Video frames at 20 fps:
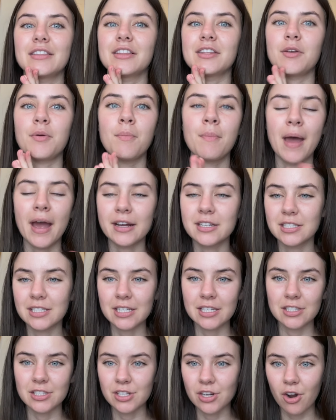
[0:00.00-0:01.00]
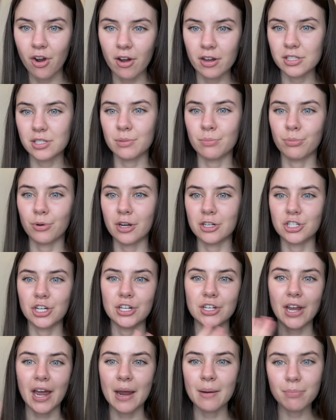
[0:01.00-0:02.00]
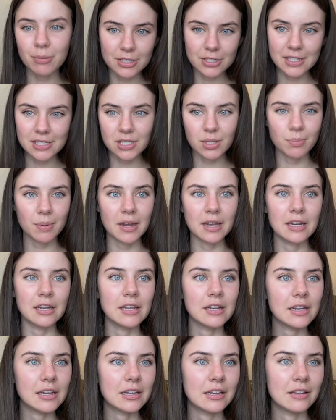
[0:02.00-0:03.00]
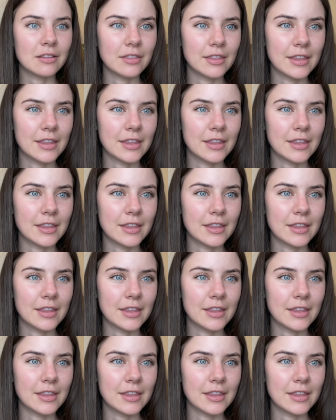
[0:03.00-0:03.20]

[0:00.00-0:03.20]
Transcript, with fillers: Maxi is an awesome project. I participated in